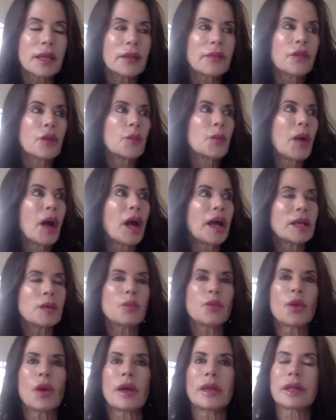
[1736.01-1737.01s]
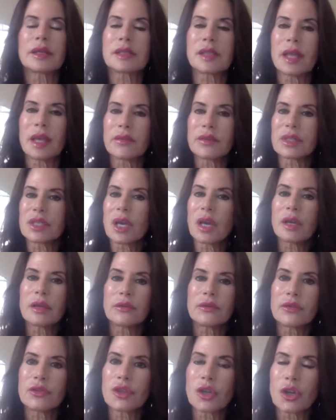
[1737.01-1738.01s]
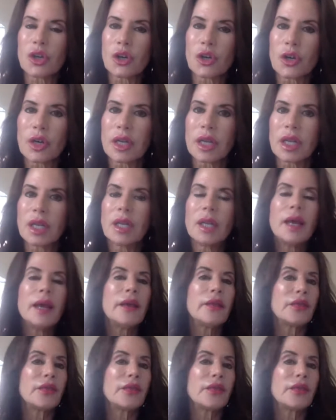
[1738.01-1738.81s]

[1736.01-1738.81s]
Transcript: and they're buying products that have a ton of sugar in it.